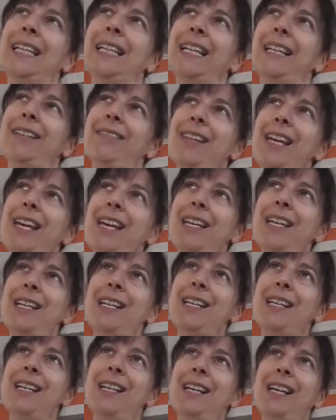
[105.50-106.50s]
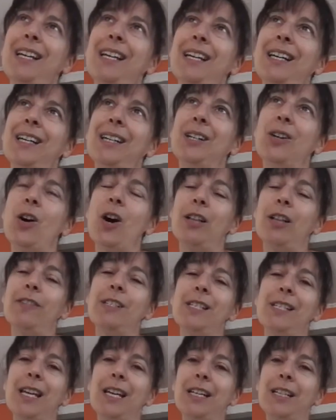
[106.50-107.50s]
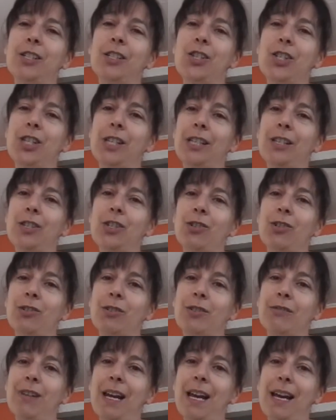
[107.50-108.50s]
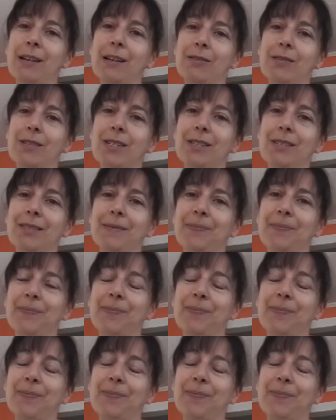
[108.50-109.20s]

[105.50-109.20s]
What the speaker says: And then all of a sudden she turned around